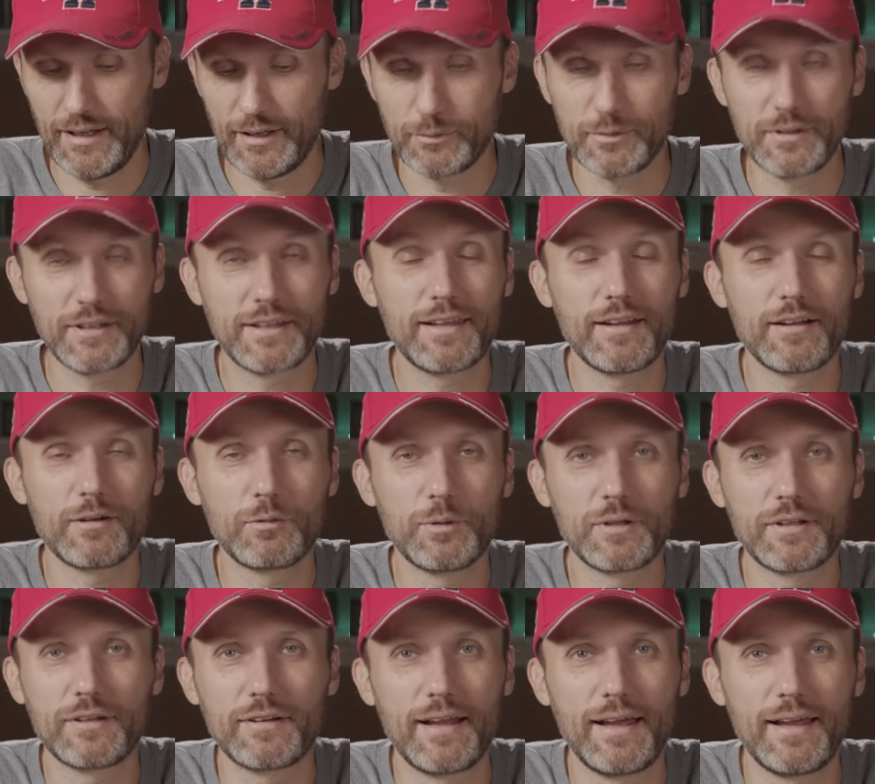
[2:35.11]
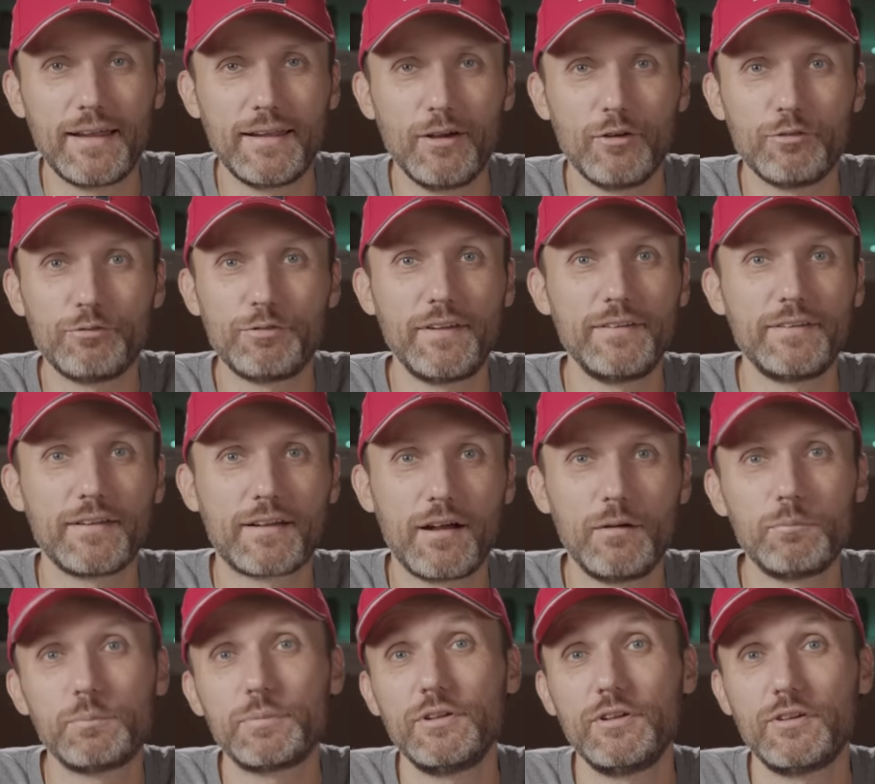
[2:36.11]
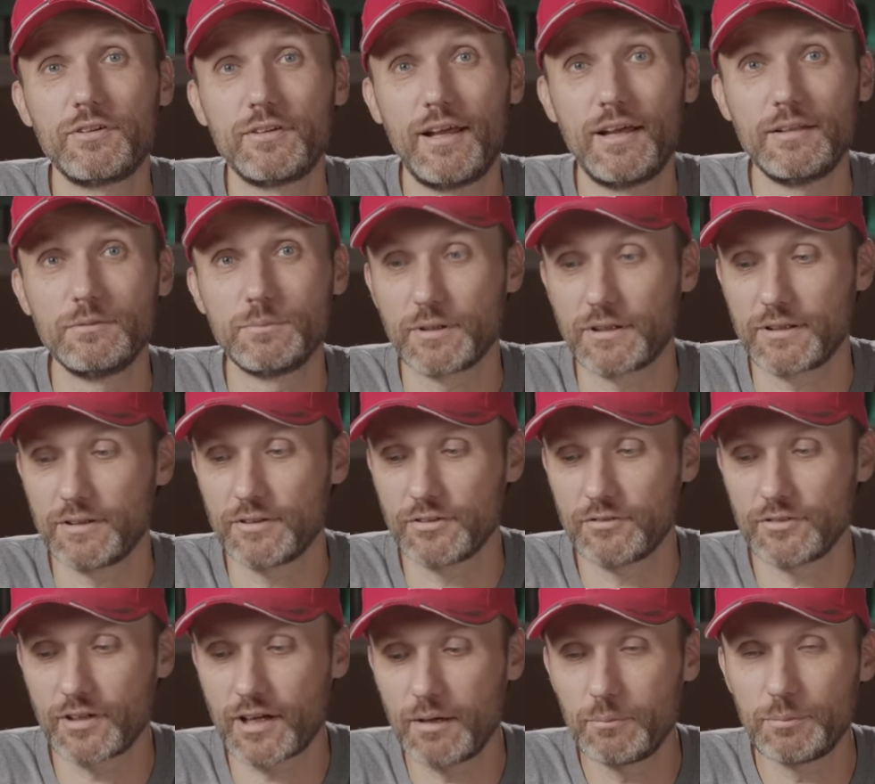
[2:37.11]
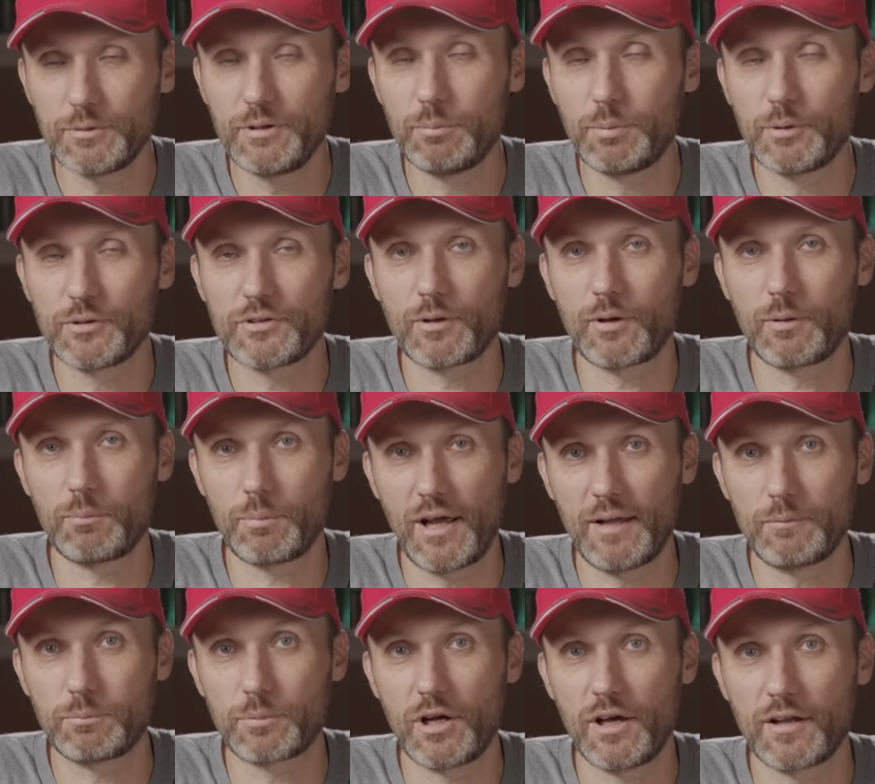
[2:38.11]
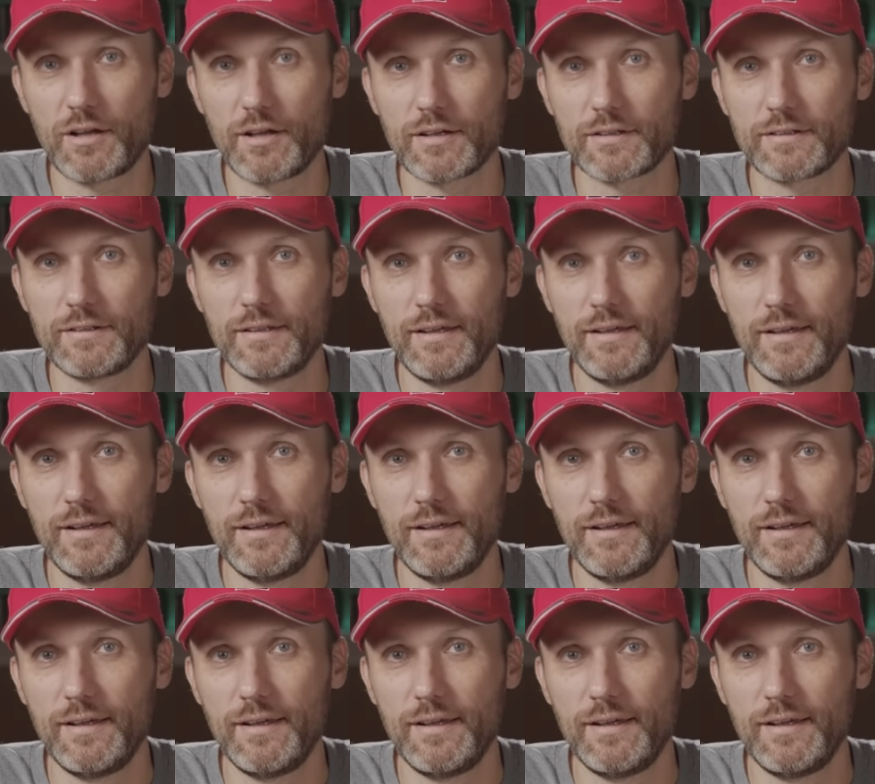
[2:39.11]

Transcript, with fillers: I, don't really care whether i offend the company or not because if a company puts out a bad product